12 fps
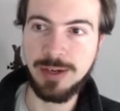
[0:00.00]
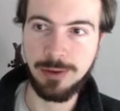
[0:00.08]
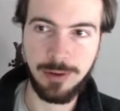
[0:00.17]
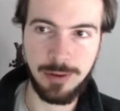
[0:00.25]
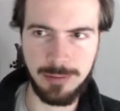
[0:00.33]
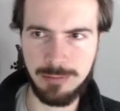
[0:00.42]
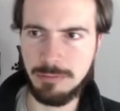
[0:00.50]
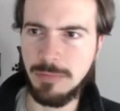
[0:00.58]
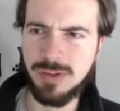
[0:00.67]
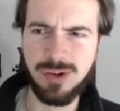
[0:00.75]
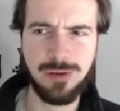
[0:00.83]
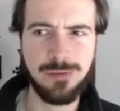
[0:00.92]
or
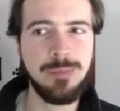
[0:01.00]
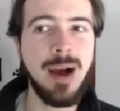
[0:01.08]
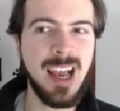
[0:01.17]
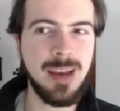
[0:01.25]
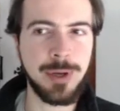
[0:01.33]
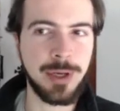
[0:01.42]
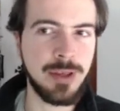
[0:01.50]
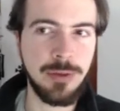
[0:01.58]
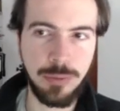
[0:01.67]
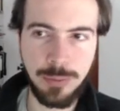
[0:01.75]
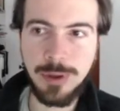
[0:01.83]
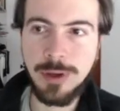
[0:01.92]
sort of
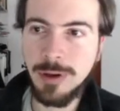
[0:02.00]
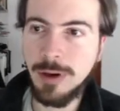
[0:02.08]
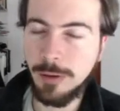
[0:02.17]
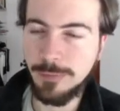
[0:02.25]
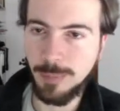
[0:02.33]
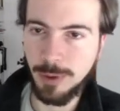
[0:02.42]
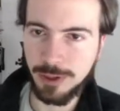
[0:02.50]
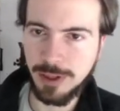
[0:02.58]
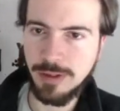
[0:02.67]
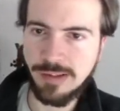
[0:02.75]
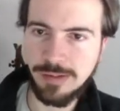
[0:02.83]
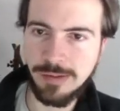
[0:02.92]
hypercube of
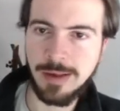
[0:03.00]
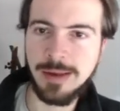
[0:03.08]
models.